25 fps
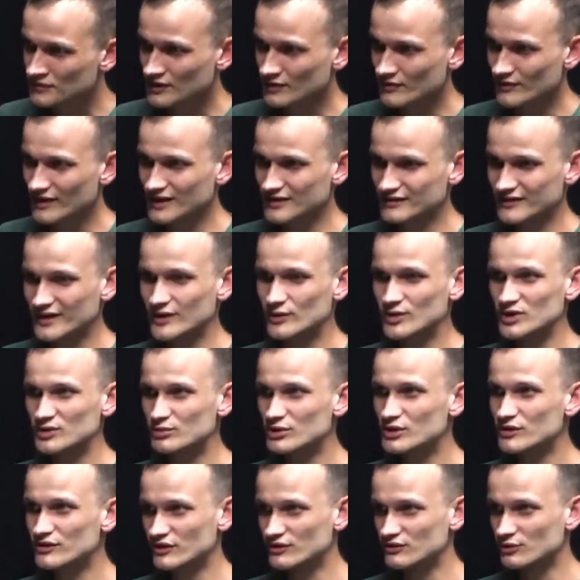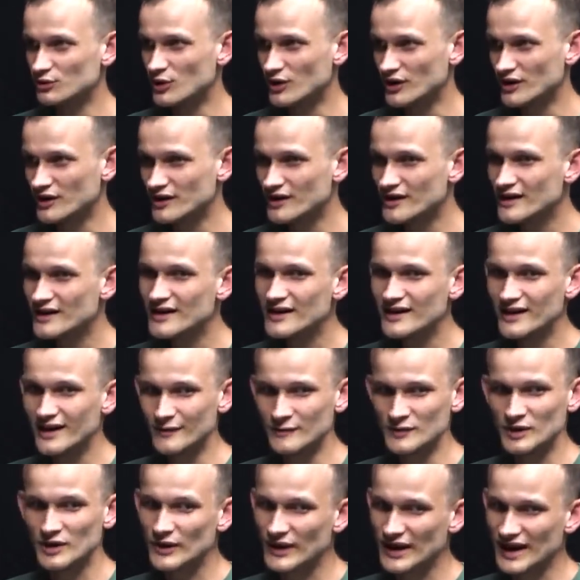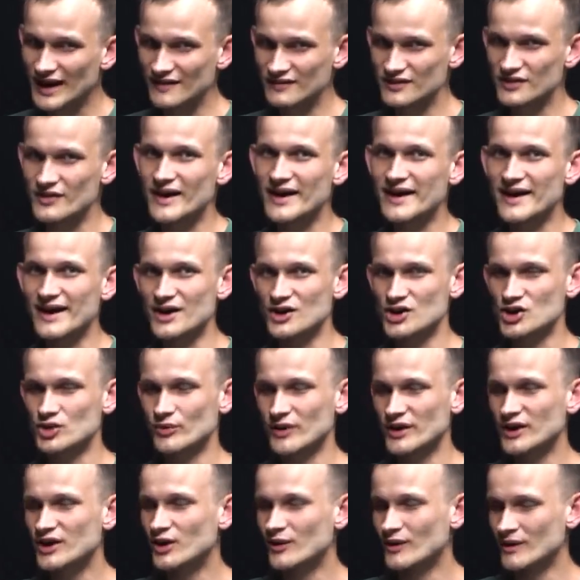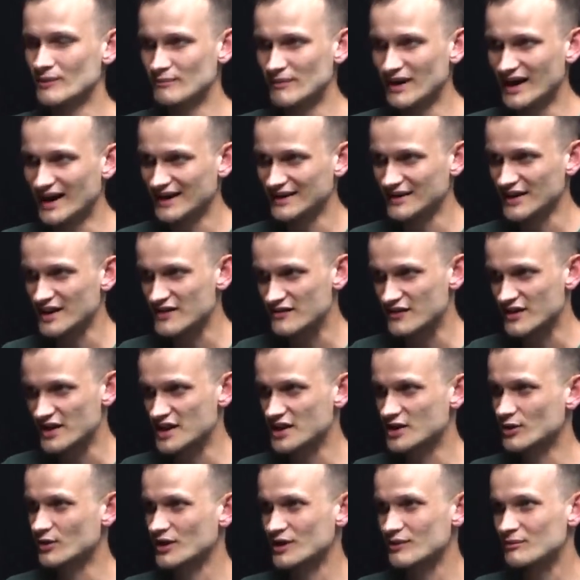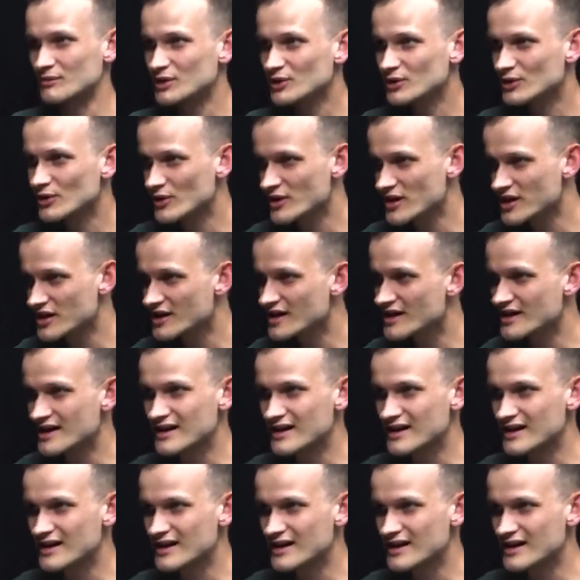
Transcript: Right, like with proof of work, you have to like actually go and buy these physical computers,